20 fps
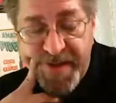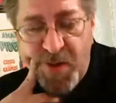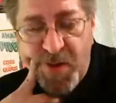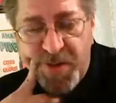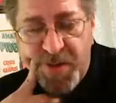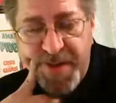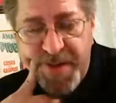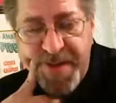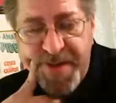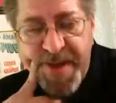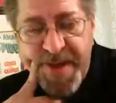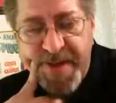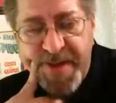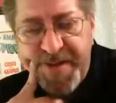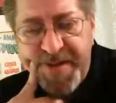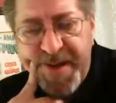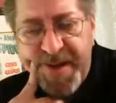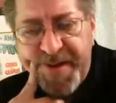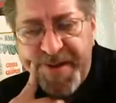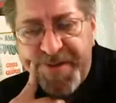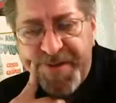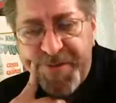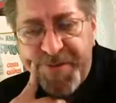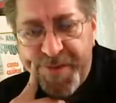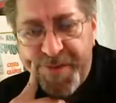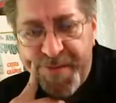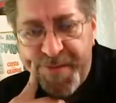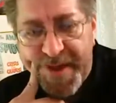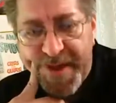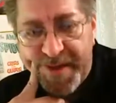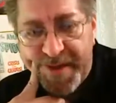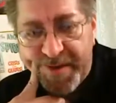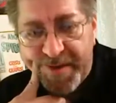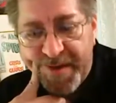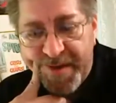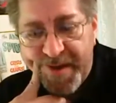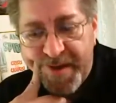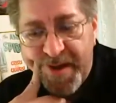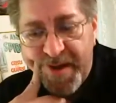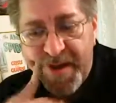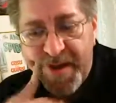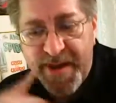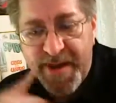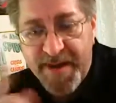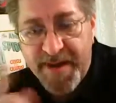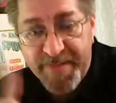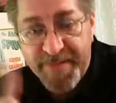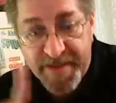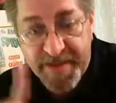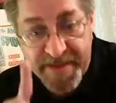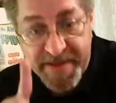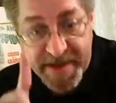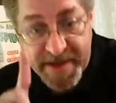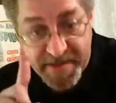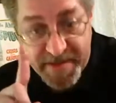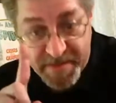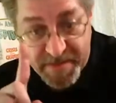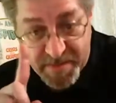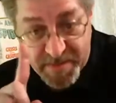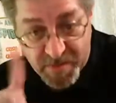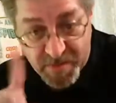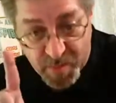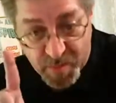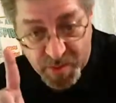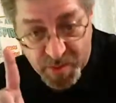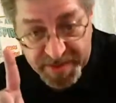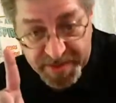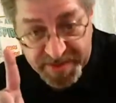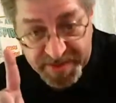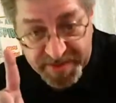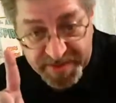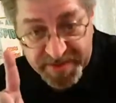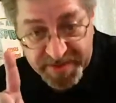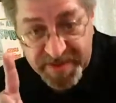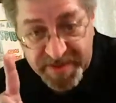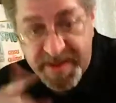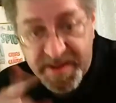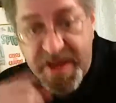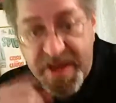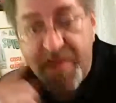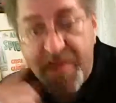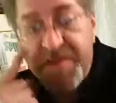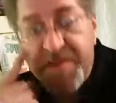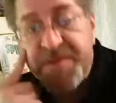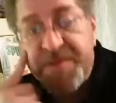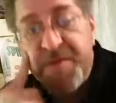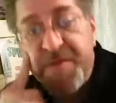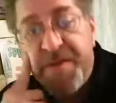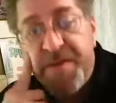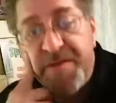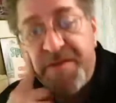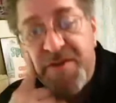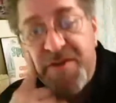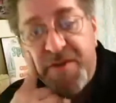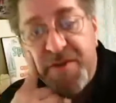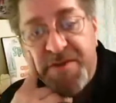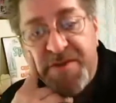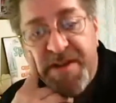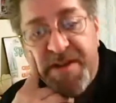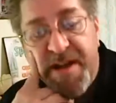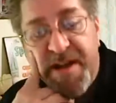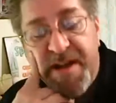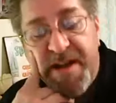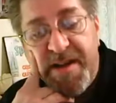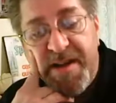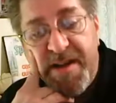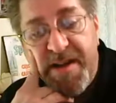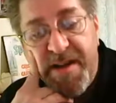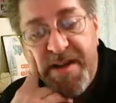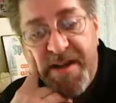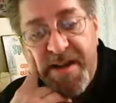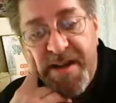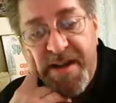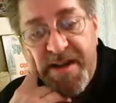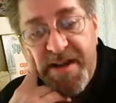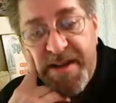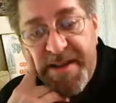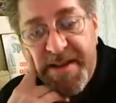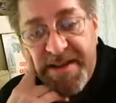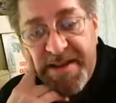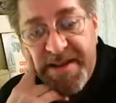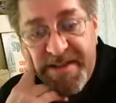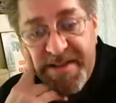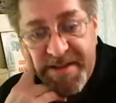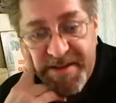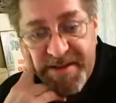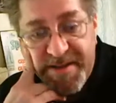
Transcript: only thing I've done is through the mail. I've done that once. That was with Joe Sinat. And that's